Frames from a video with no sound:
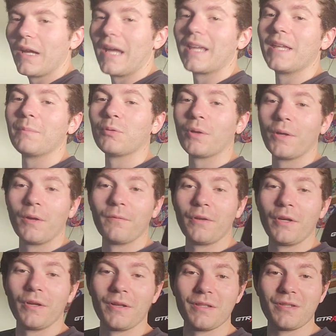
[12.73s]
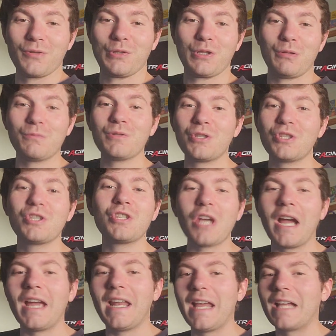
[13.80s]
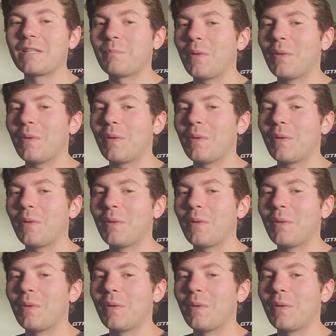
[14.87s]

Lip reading: keep looking over here because there's two giant ass